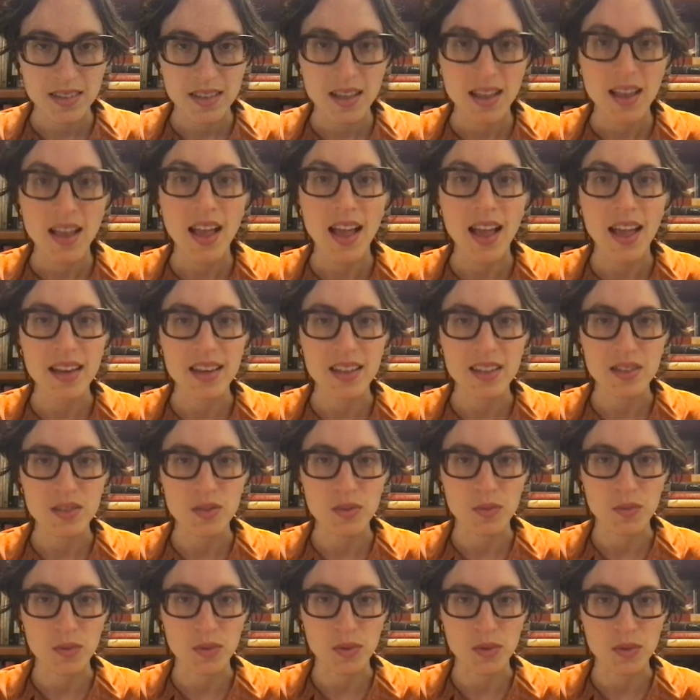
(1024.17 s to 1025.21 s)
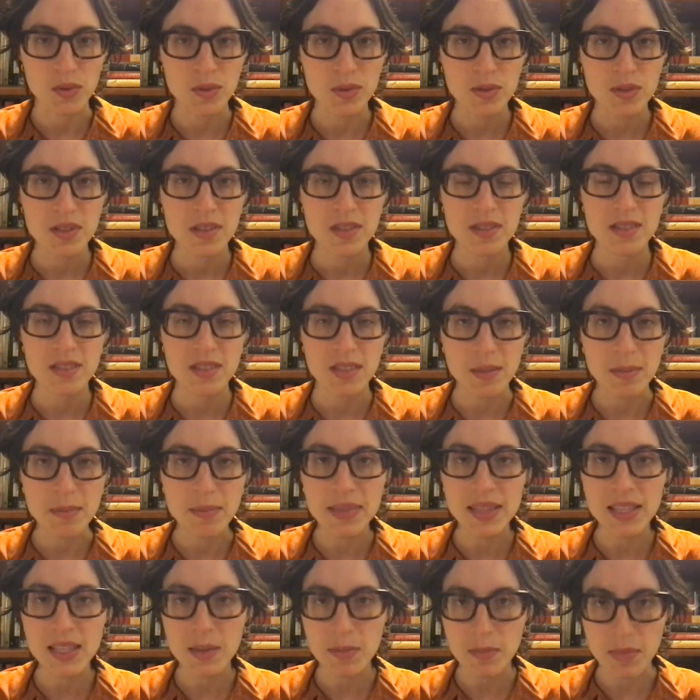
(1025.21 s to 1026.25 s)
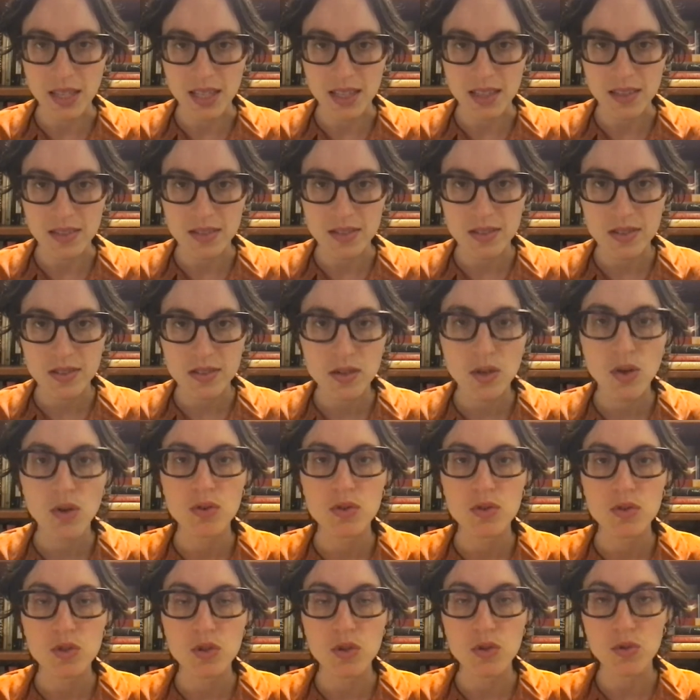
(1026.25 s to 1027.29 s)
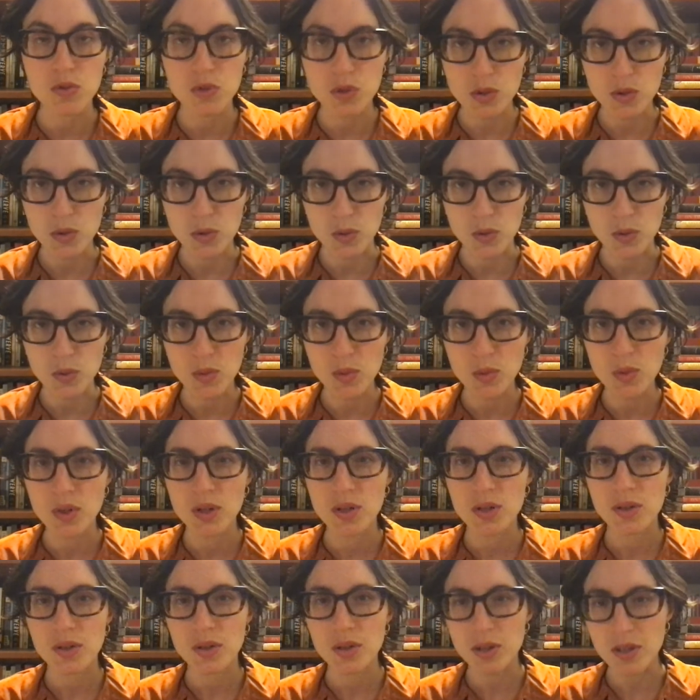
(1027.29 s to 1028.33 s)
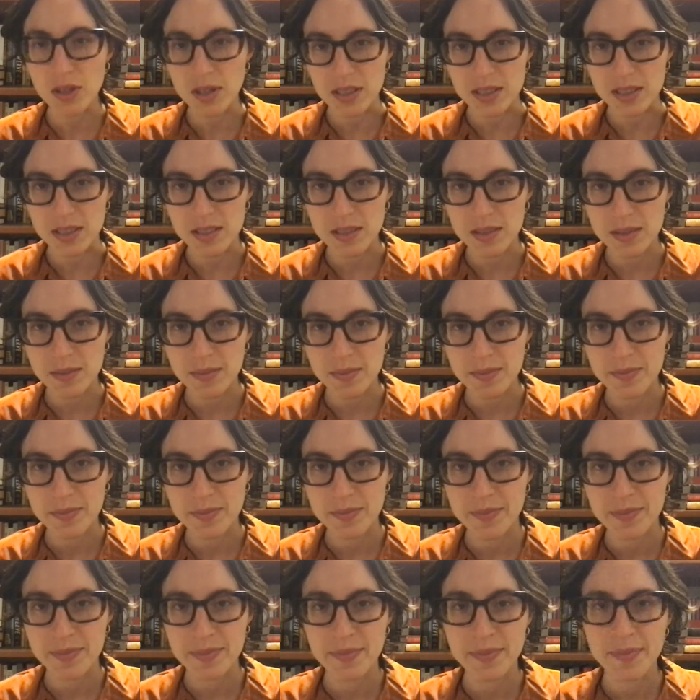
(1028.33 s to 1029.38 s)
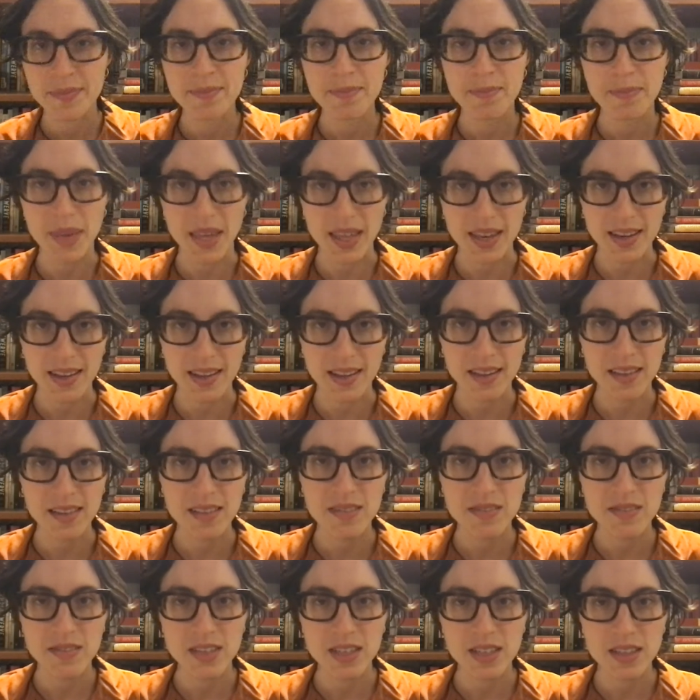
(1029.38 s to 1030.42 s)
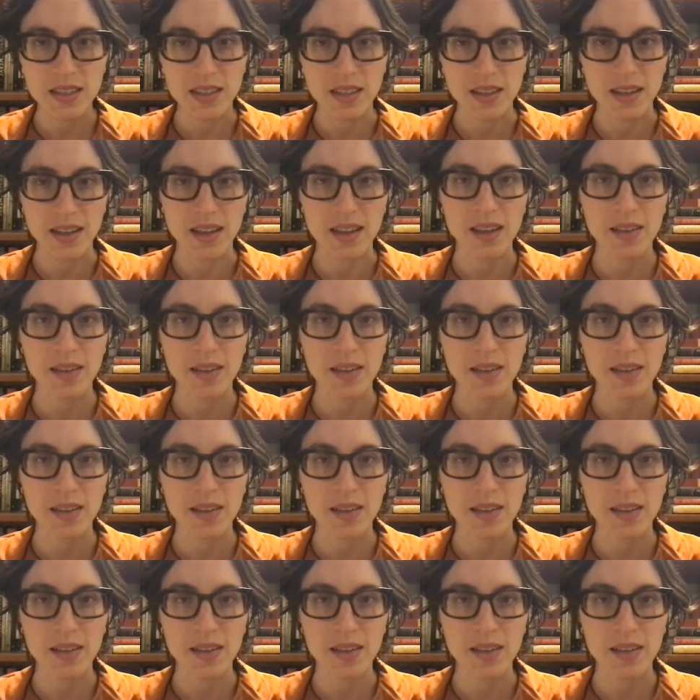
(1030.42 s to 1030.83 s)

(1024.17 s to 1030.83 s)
at its root, simply means to do good. Bene ficere.